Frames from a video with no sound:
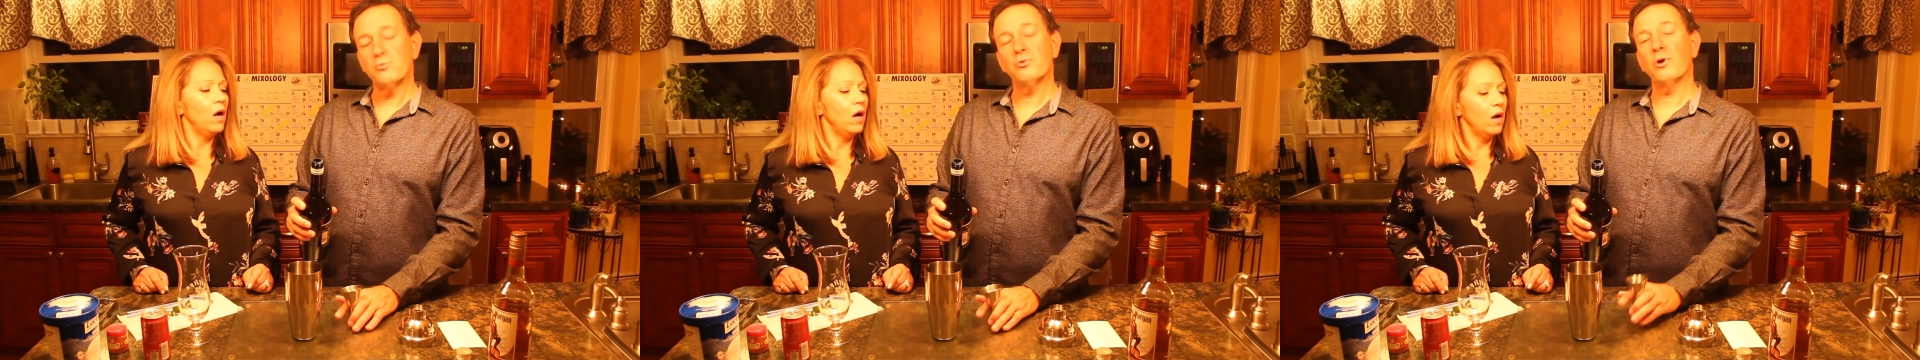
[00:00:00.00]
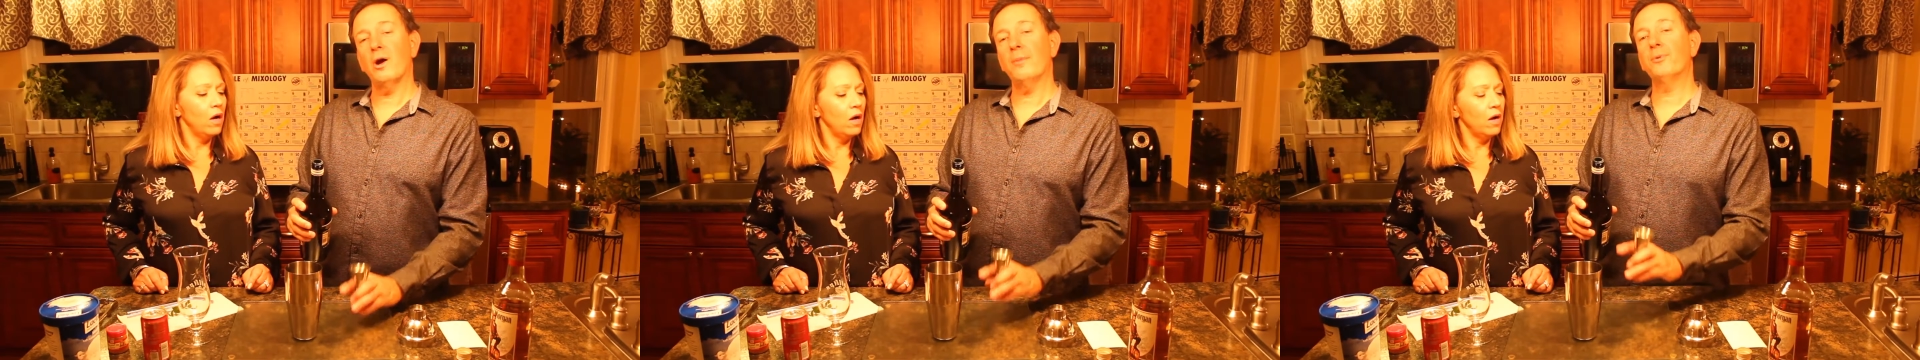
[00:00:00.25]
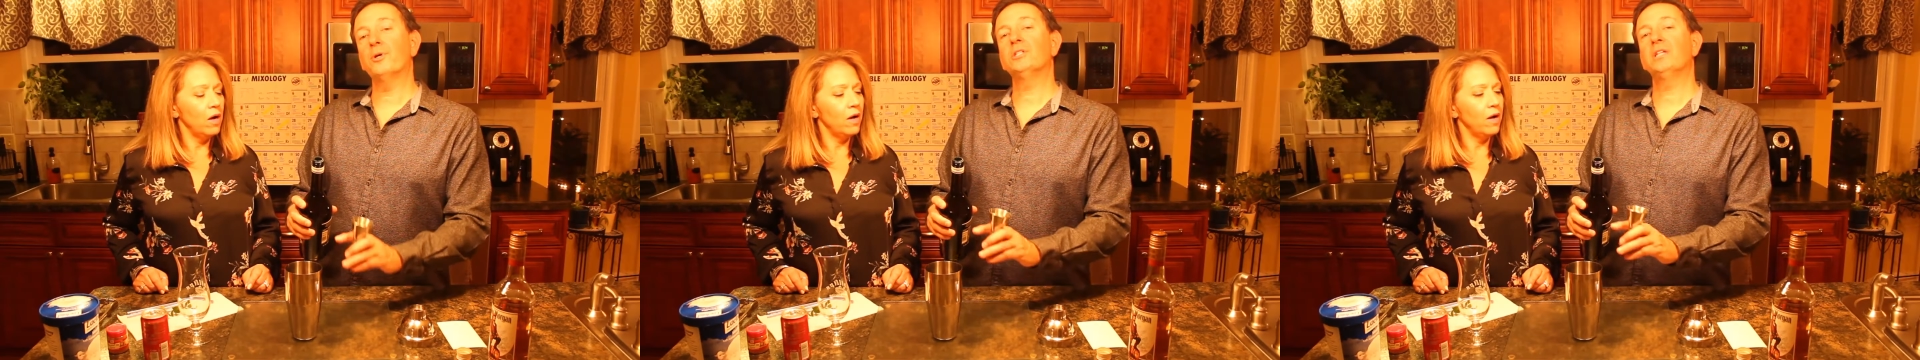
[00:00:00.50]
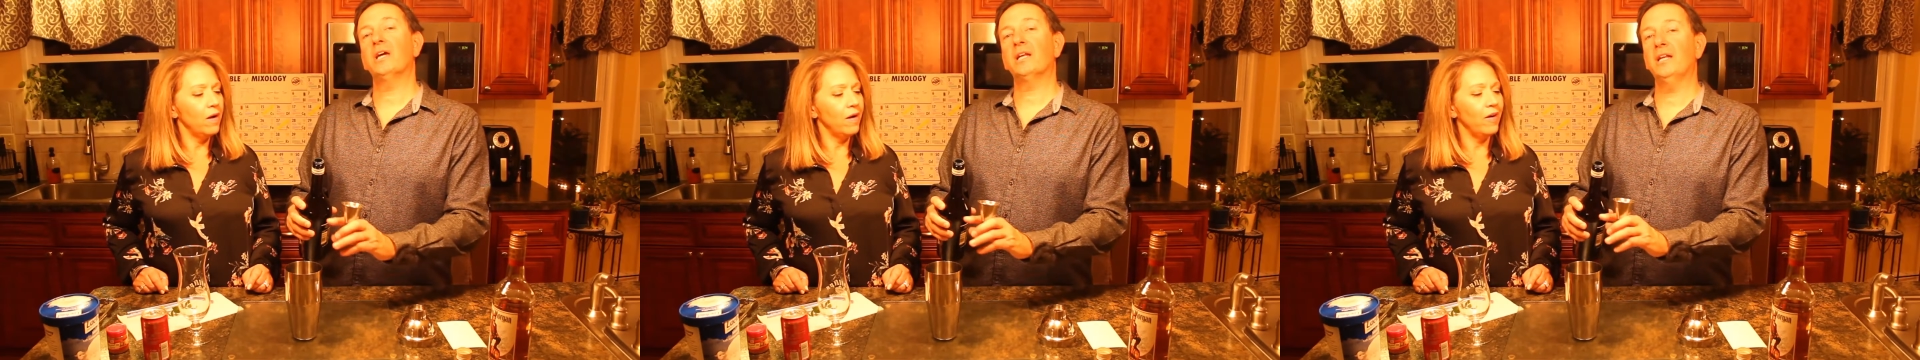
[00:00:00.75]
Speaker 1: Proper
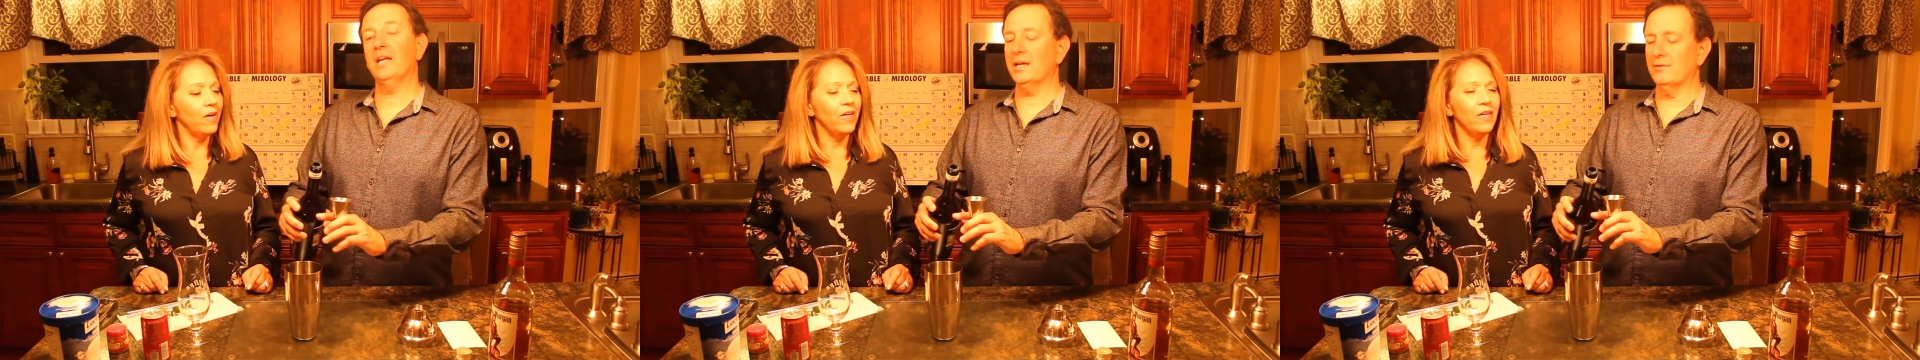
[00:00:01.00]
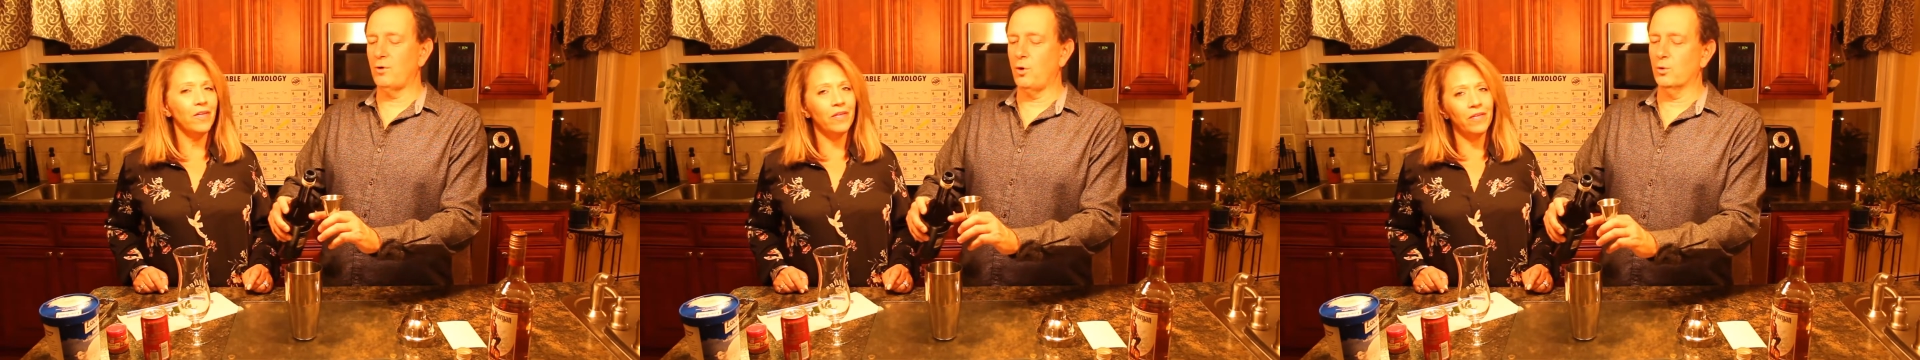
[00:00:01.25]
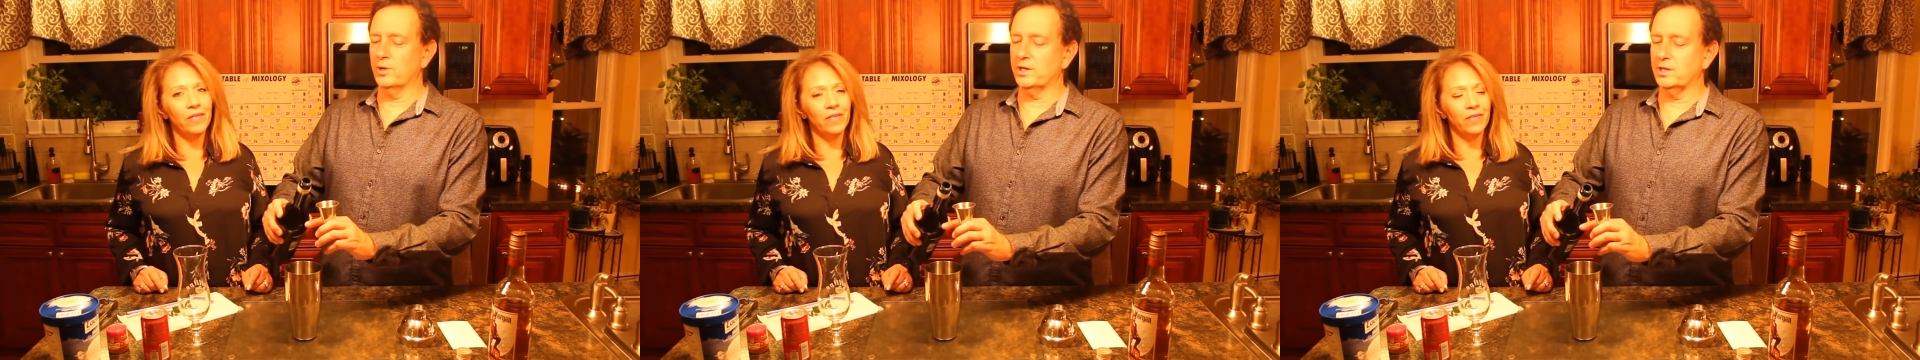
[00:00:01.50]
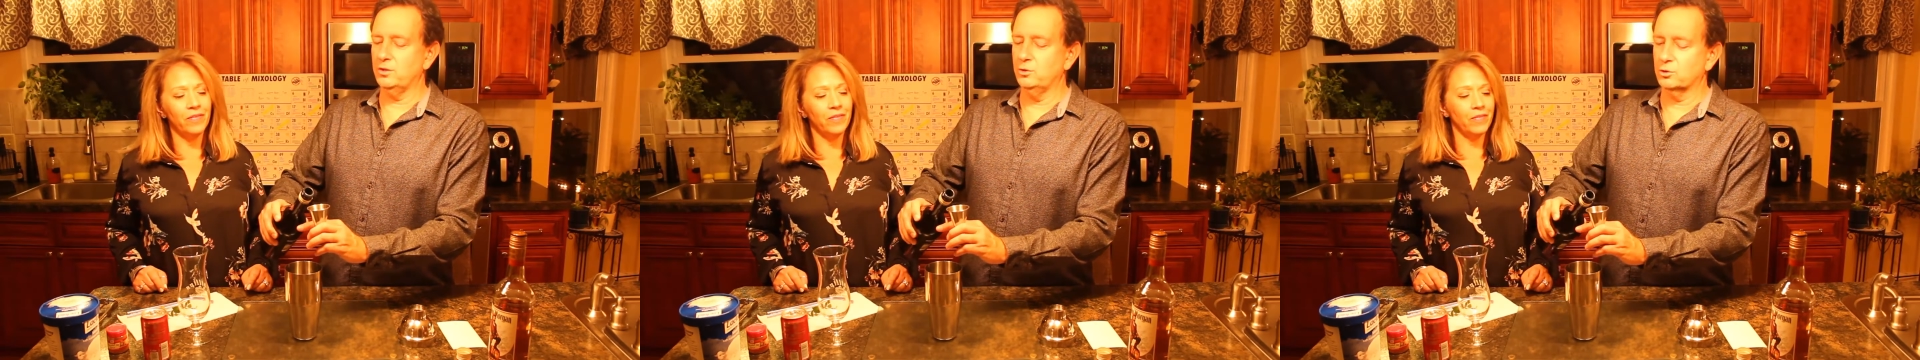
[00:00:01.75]
technique oh, of
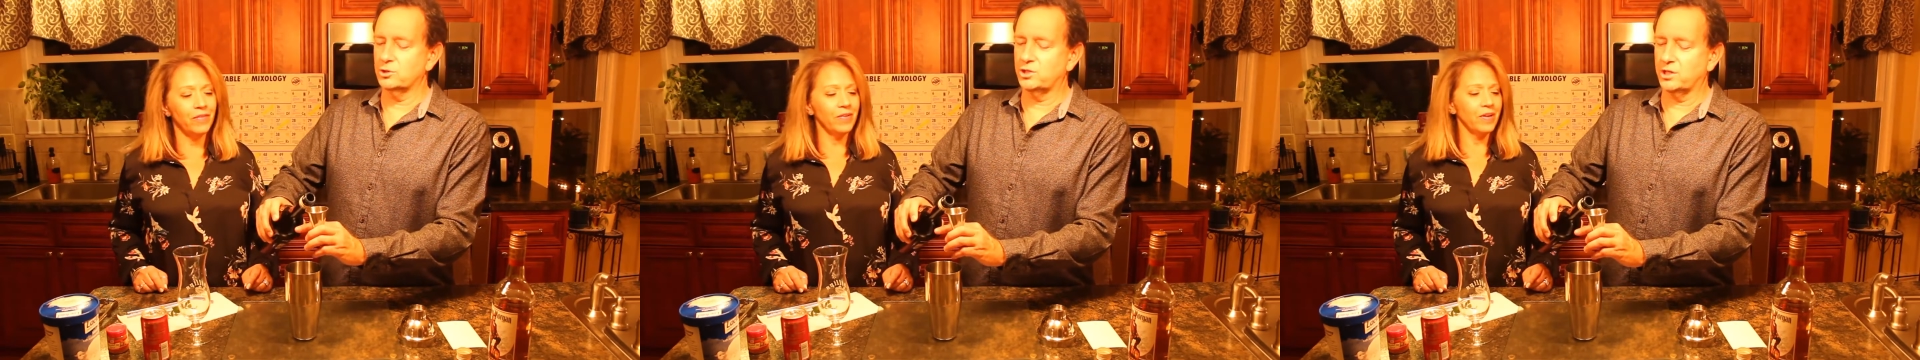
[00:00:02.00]
holding oh, your okay.